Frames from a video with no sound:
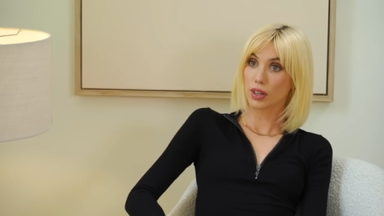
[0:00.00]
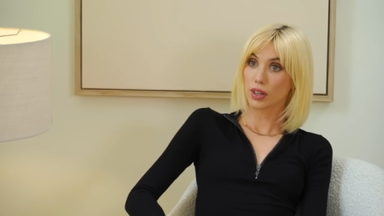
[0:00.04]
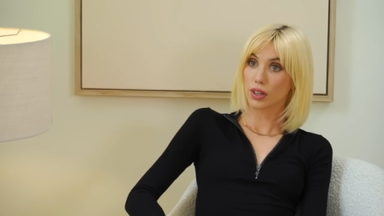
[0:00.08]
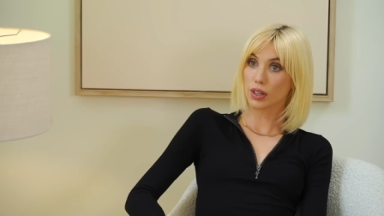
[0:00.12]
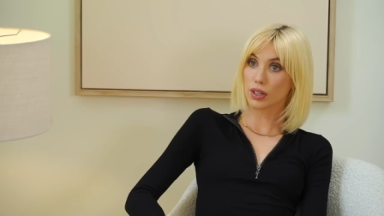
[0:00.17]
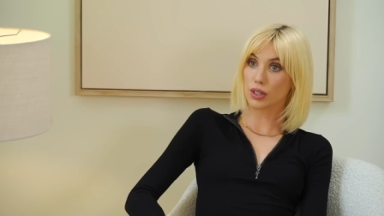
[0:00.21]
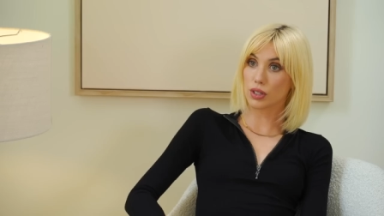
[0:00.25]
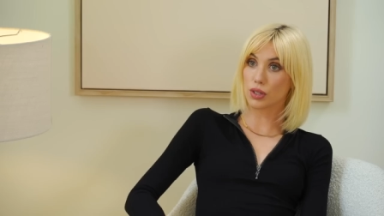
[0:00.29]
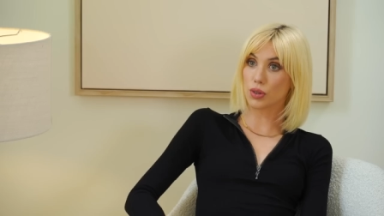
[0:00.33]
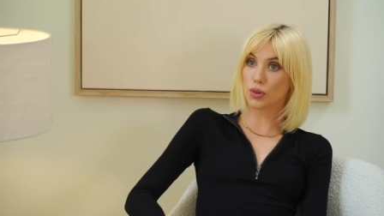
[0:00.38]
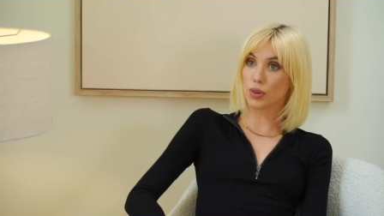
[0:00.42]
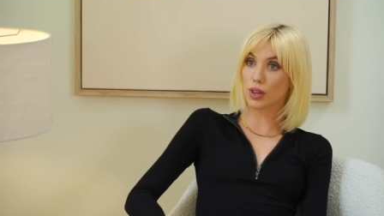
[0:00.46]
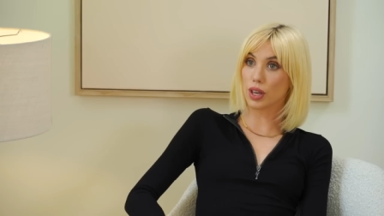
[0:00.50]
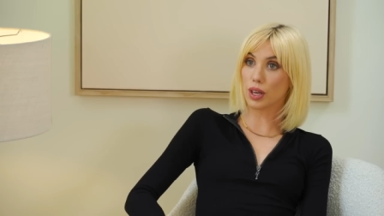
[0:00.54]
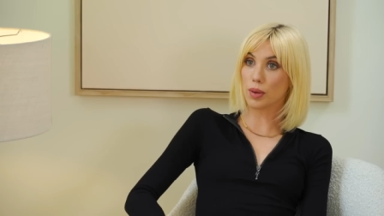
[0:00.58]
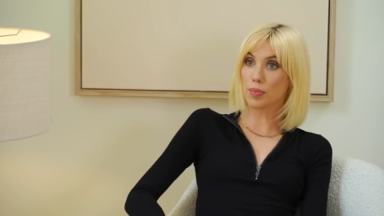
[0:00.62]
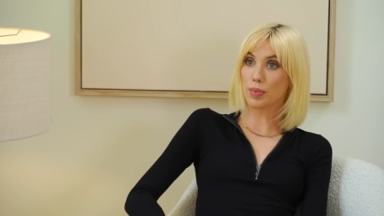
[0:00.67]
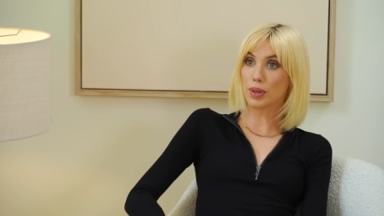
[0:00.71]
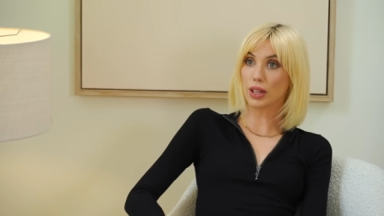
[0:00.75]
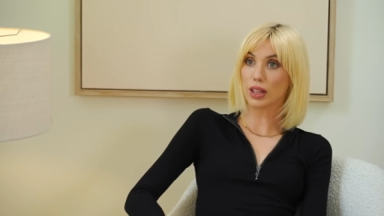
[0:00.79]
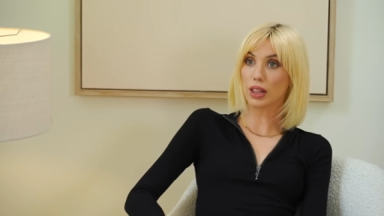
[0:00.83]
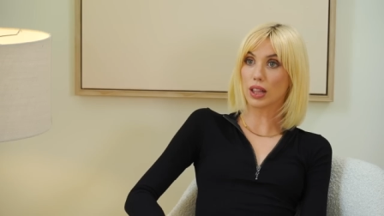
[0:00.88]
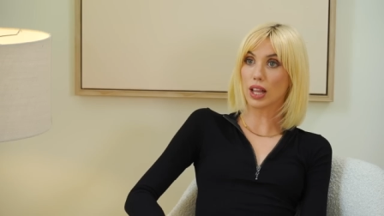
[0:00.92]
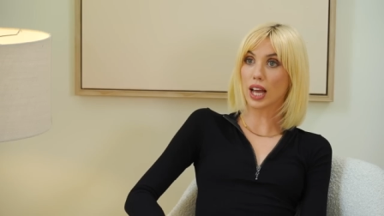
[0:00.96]
because you keep
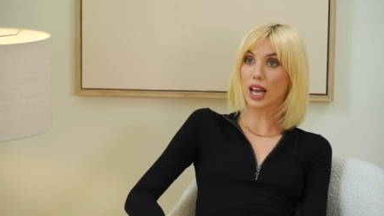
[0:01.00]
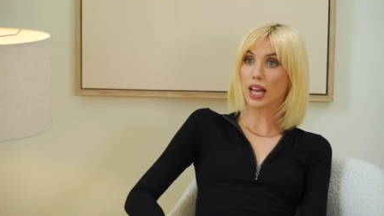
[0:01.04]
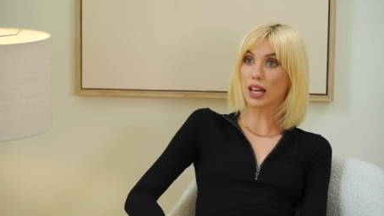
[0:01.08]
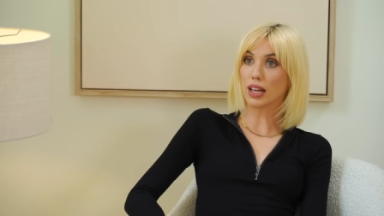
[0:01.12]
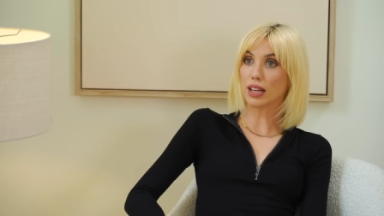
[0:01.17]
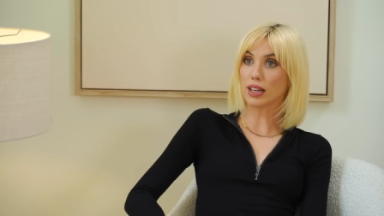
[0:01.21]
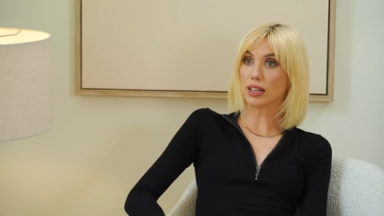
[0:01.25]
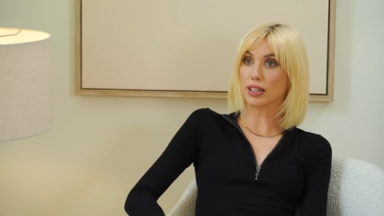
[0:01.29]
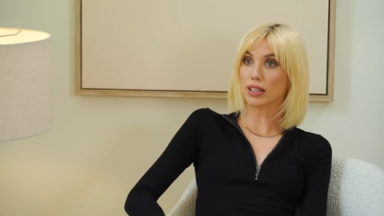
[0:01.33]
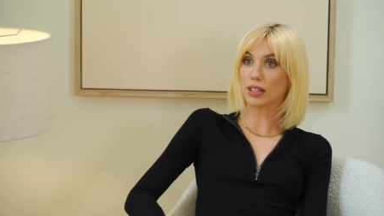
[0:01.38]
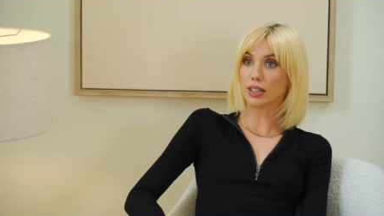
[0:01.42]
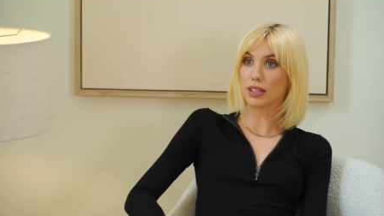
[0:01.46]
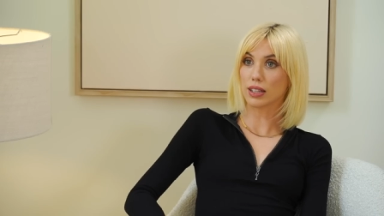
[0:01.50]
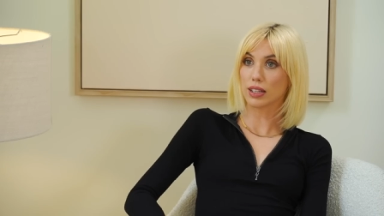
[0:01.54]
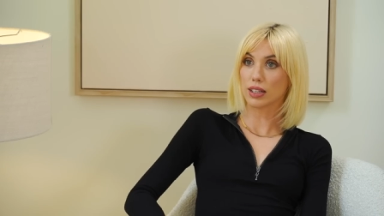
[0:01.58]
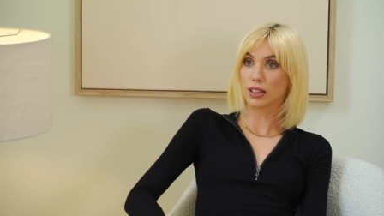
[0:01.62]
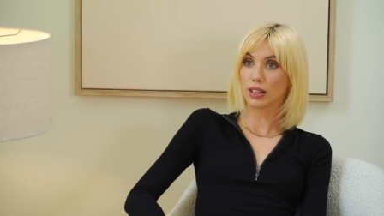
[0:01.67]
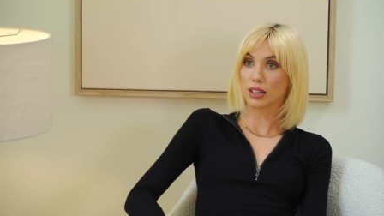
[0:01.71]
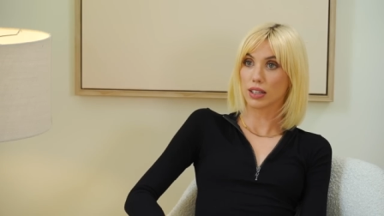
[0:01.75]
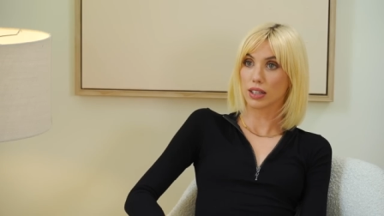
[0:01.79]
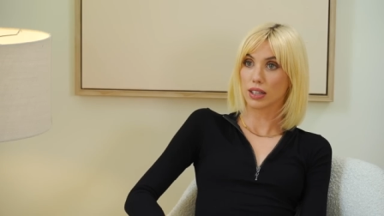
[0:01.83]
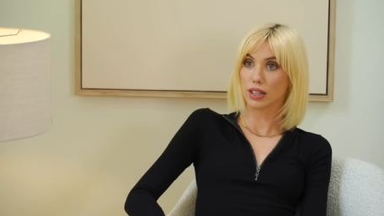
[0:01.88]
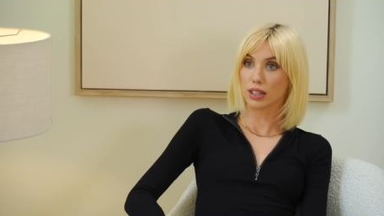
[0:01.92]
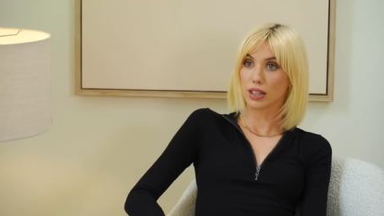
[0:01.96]
it light.
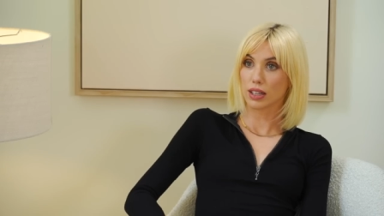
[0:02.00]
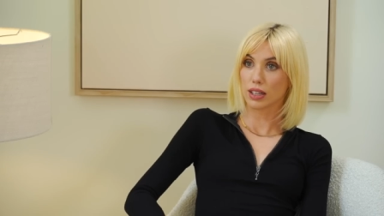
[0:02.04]
Mm-hmm.